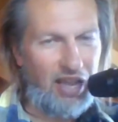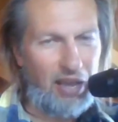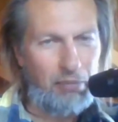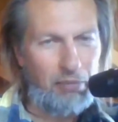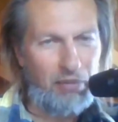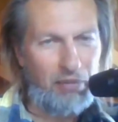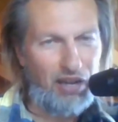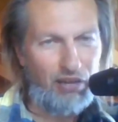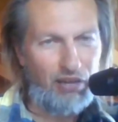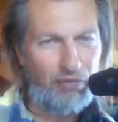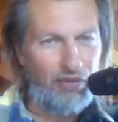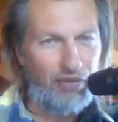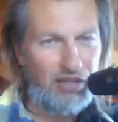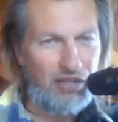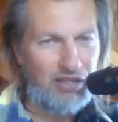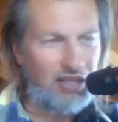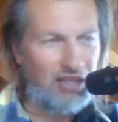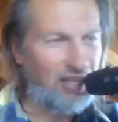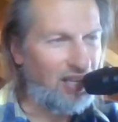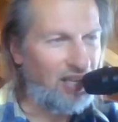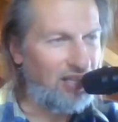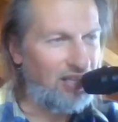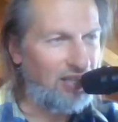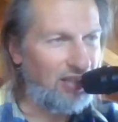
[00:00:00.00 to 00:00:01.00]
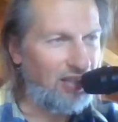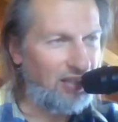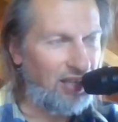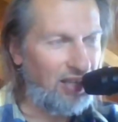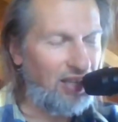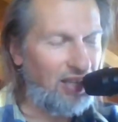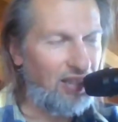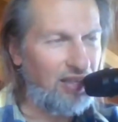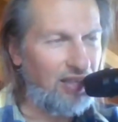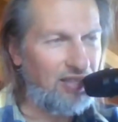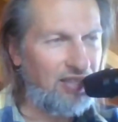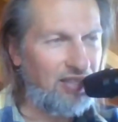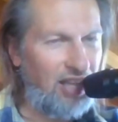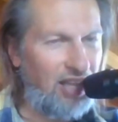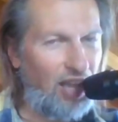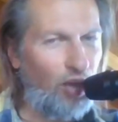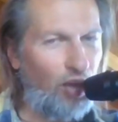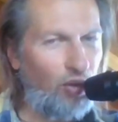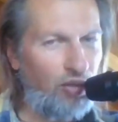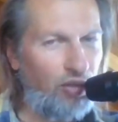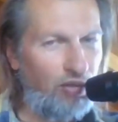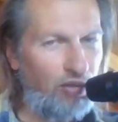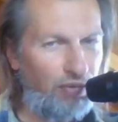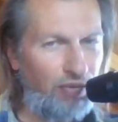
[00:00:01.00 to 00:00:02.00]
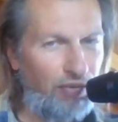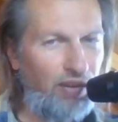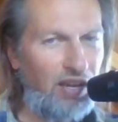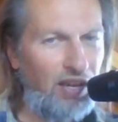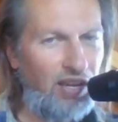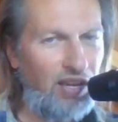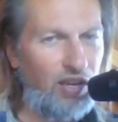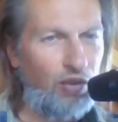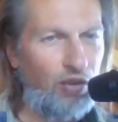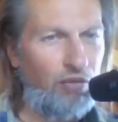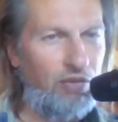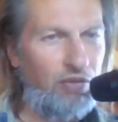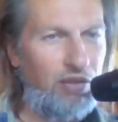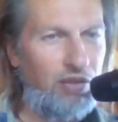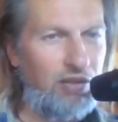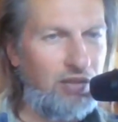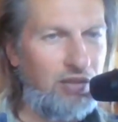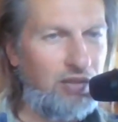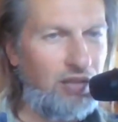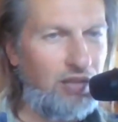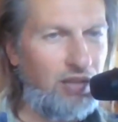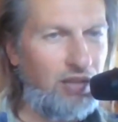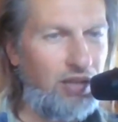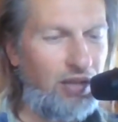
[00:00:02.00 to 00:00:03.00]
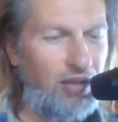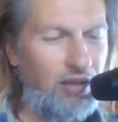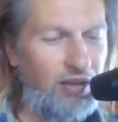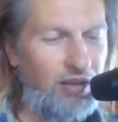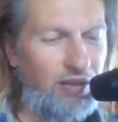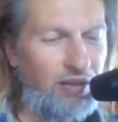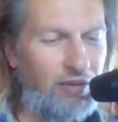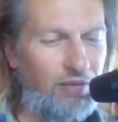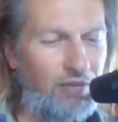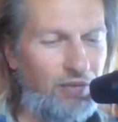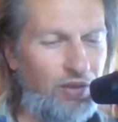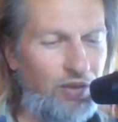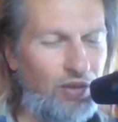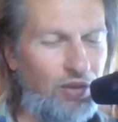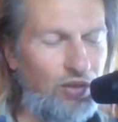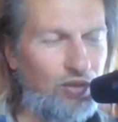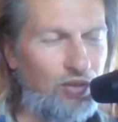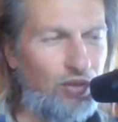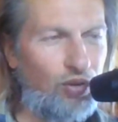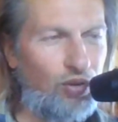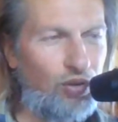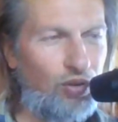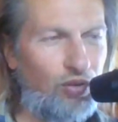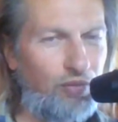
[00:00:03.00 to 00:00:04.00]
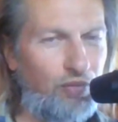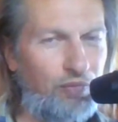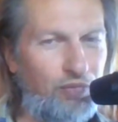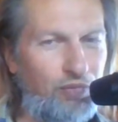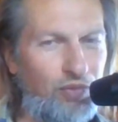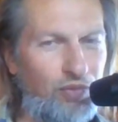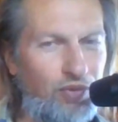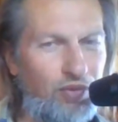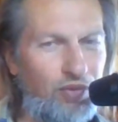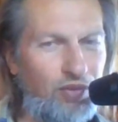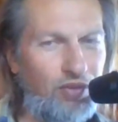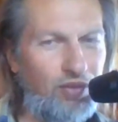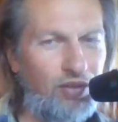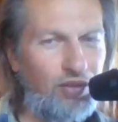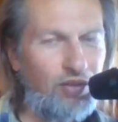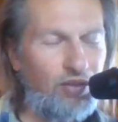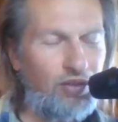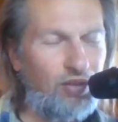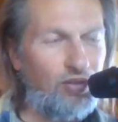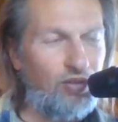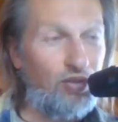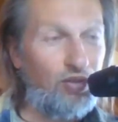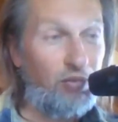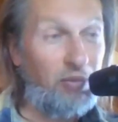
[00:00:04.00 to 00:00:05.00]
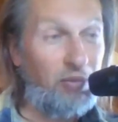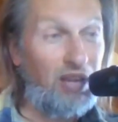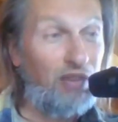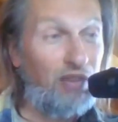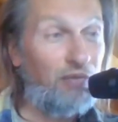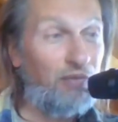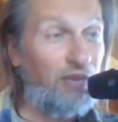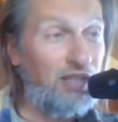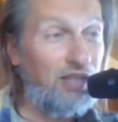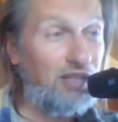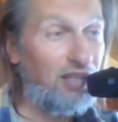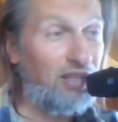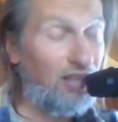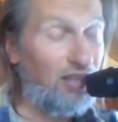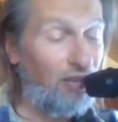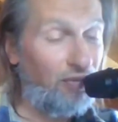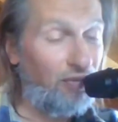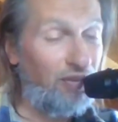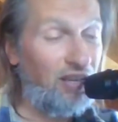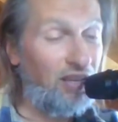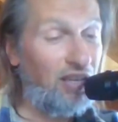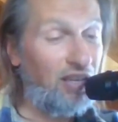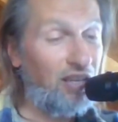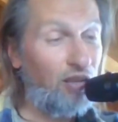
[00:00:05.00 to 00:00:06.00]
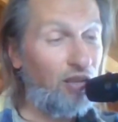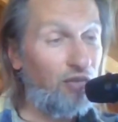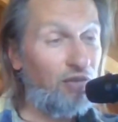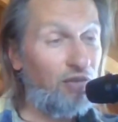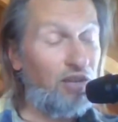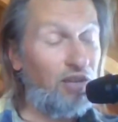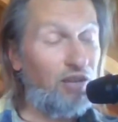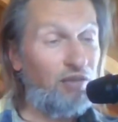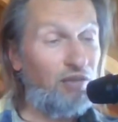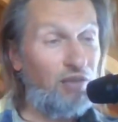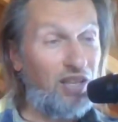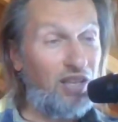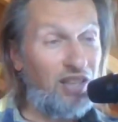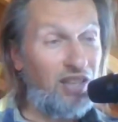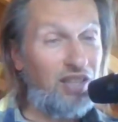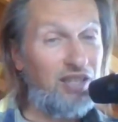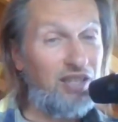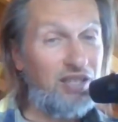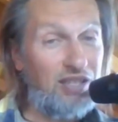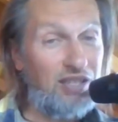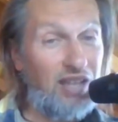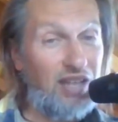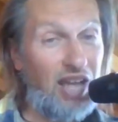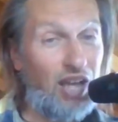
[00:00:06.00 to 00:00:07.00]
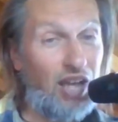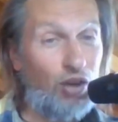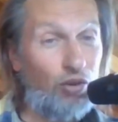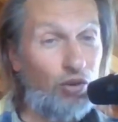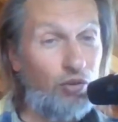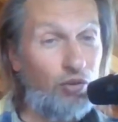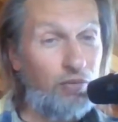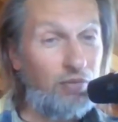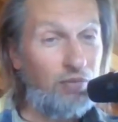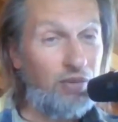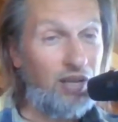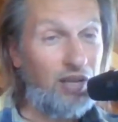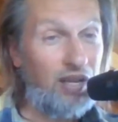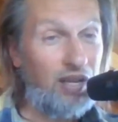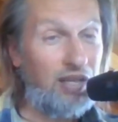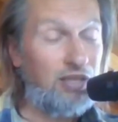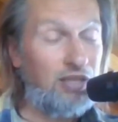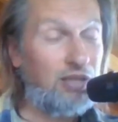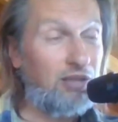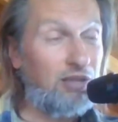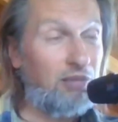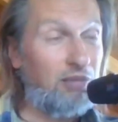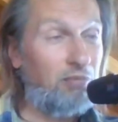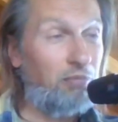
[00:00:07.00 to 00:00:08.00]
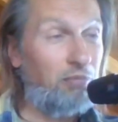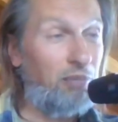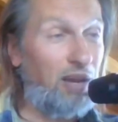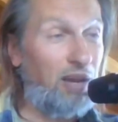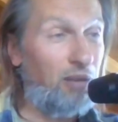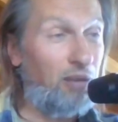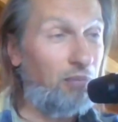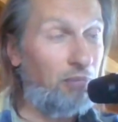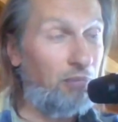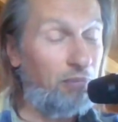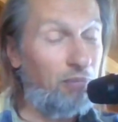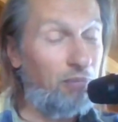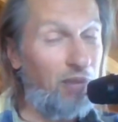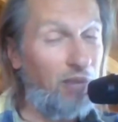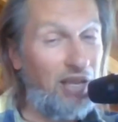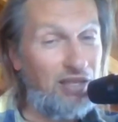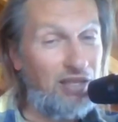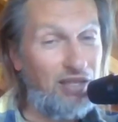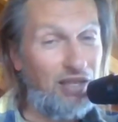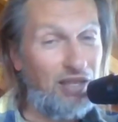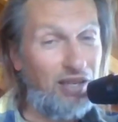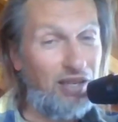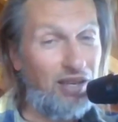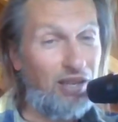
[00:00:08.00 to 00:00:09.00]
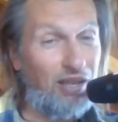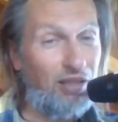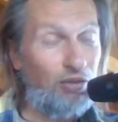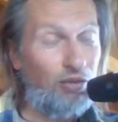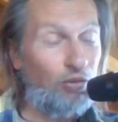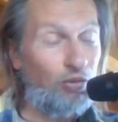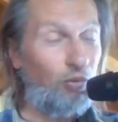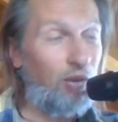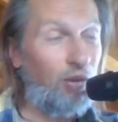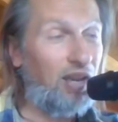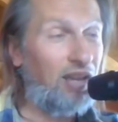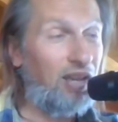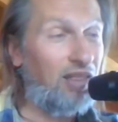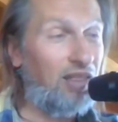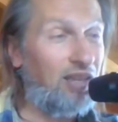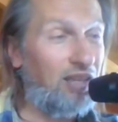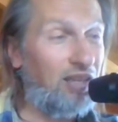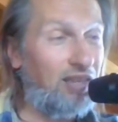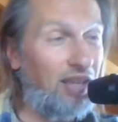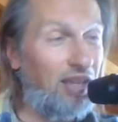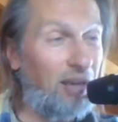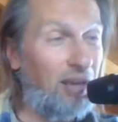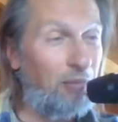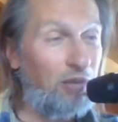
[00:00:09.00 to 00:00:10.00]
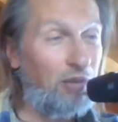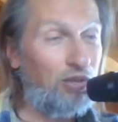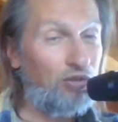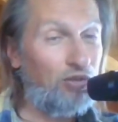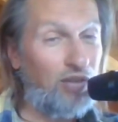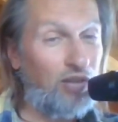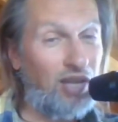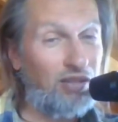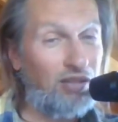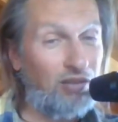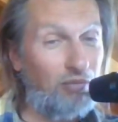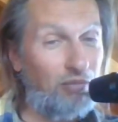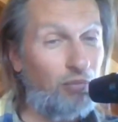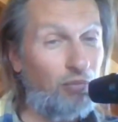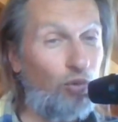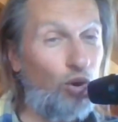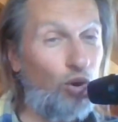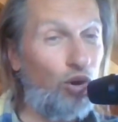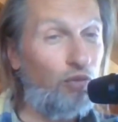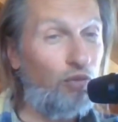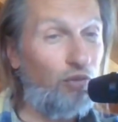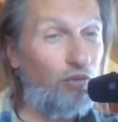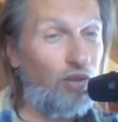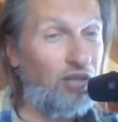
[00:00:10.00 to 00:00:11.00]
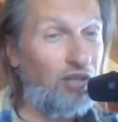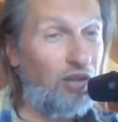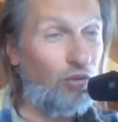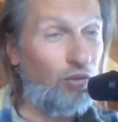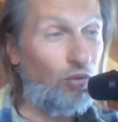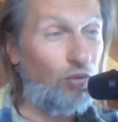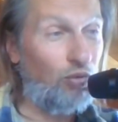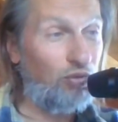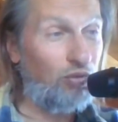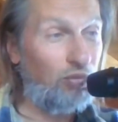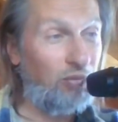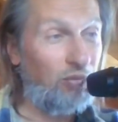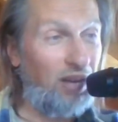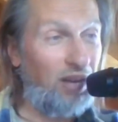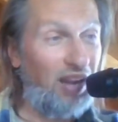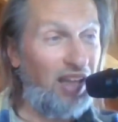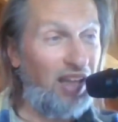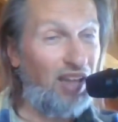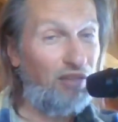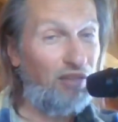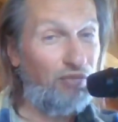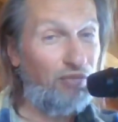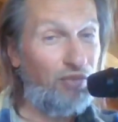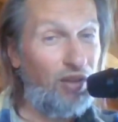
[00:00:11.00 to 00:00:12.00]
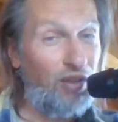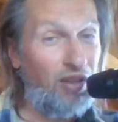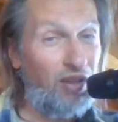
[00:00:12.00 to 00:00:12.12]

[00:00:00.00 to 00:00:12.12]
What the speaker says: manifesting instantly in this now the feeling of this. So manifesting the feeling of in this now, it's basically the way that I'm attracting more of what I want in my life